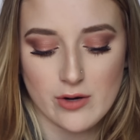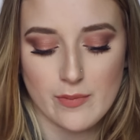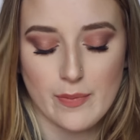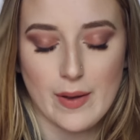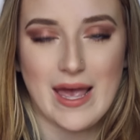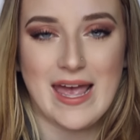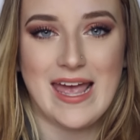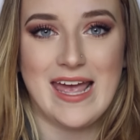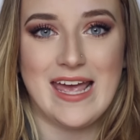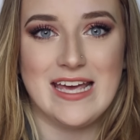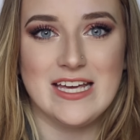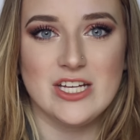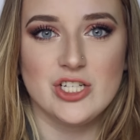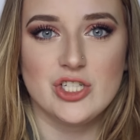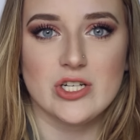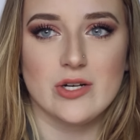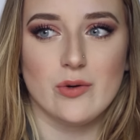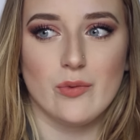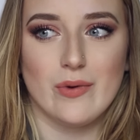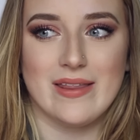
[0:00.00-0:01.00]
your
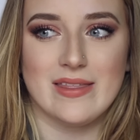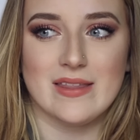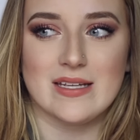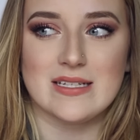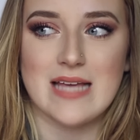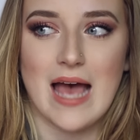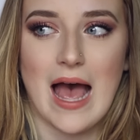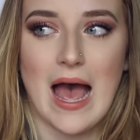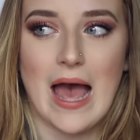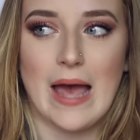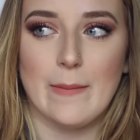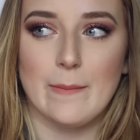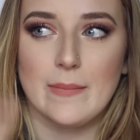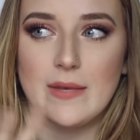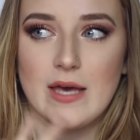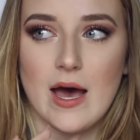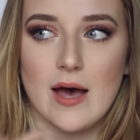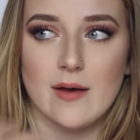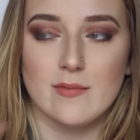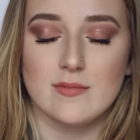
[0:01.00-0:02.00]
page when the time
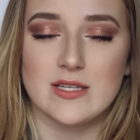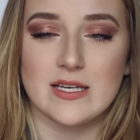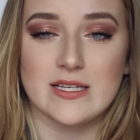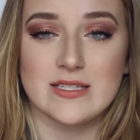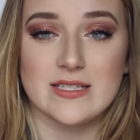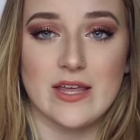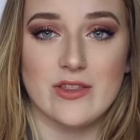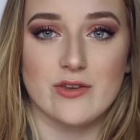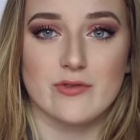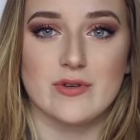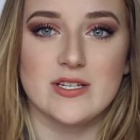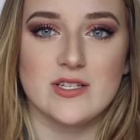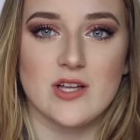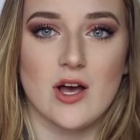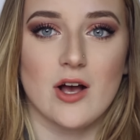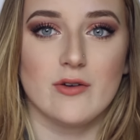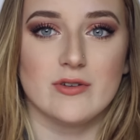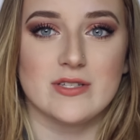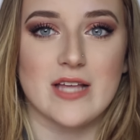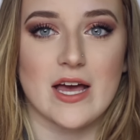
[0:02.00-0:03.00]
comes, like say the
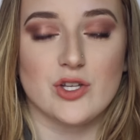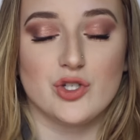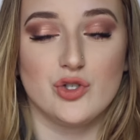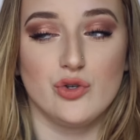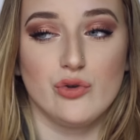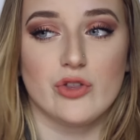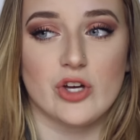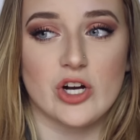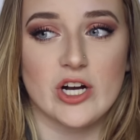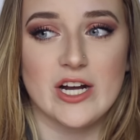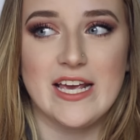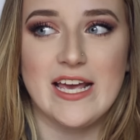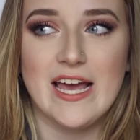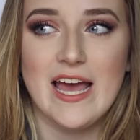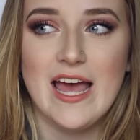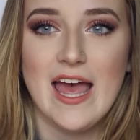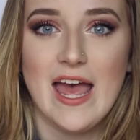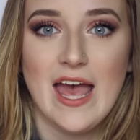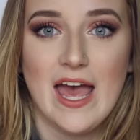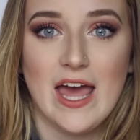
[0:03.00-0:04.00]
restock was at 2:30
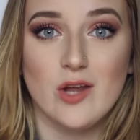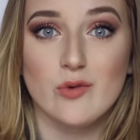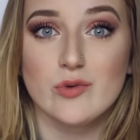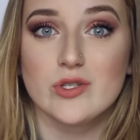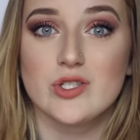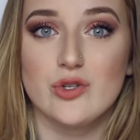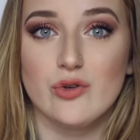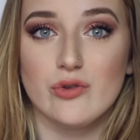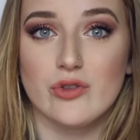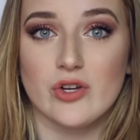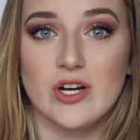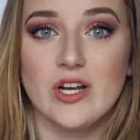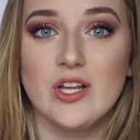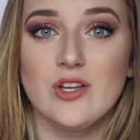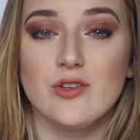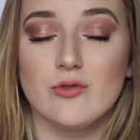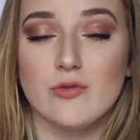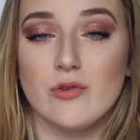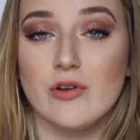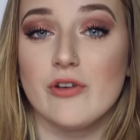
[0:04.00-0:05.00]
and it was 2:30
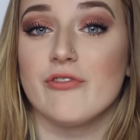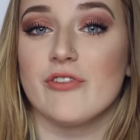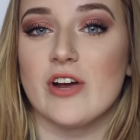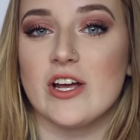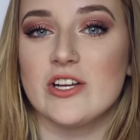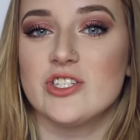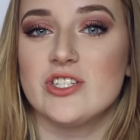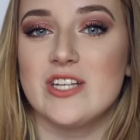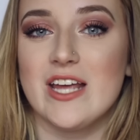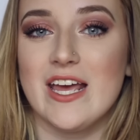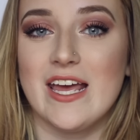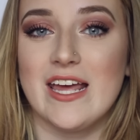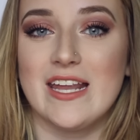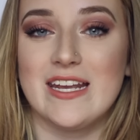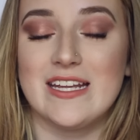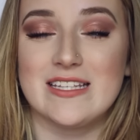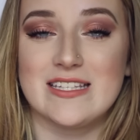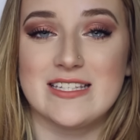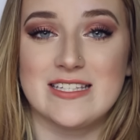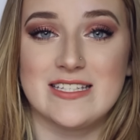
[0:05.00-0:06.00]
and you refreshed it
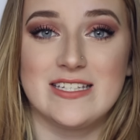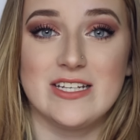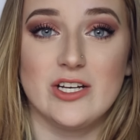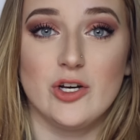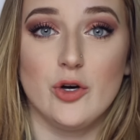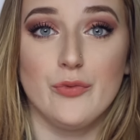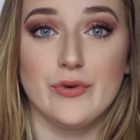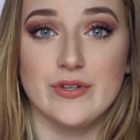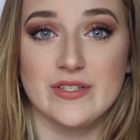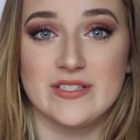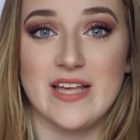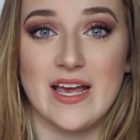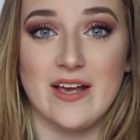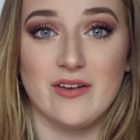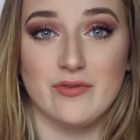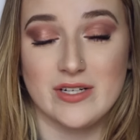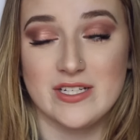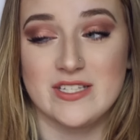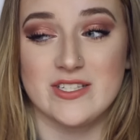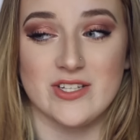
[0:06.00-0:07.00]
and it still will
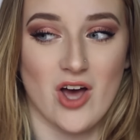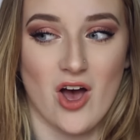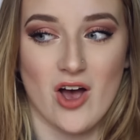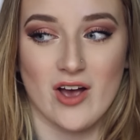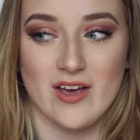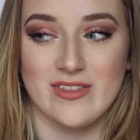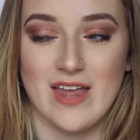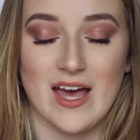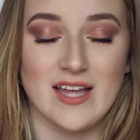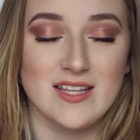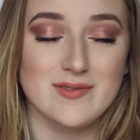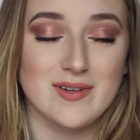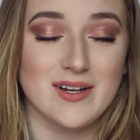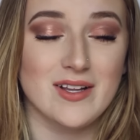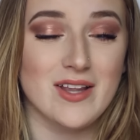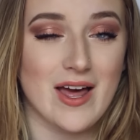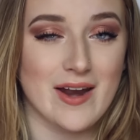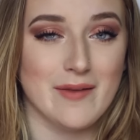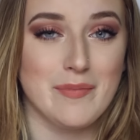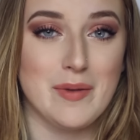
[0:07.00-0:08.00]
say restock. That's what a
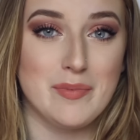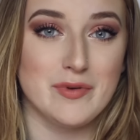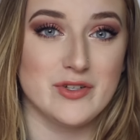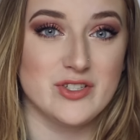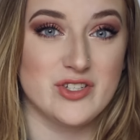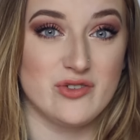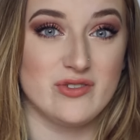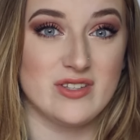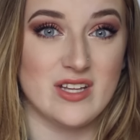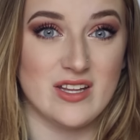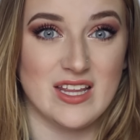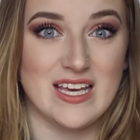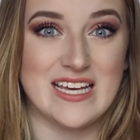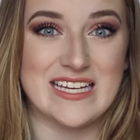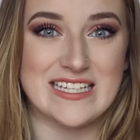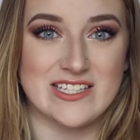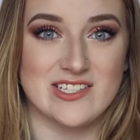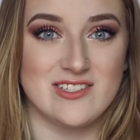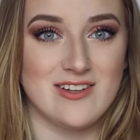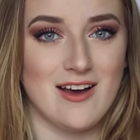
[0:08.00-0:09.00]
lot of people do, and then they
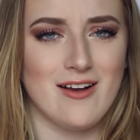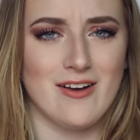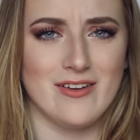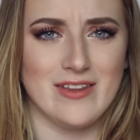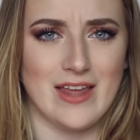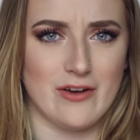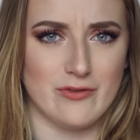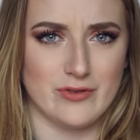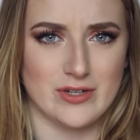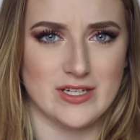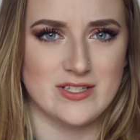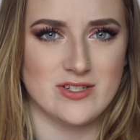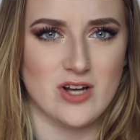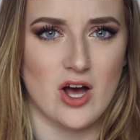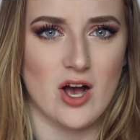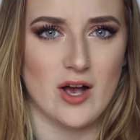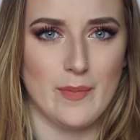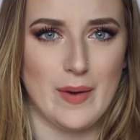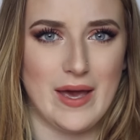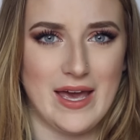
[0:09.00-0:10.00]
get stuck on that
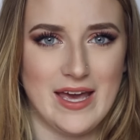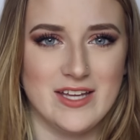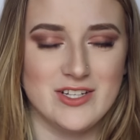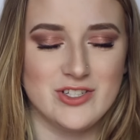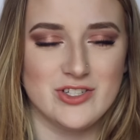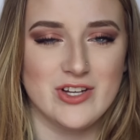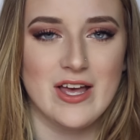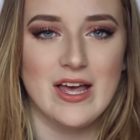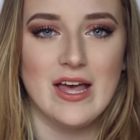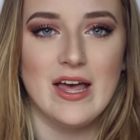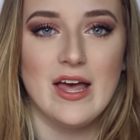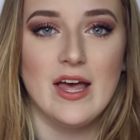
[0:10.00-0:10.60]
restock page.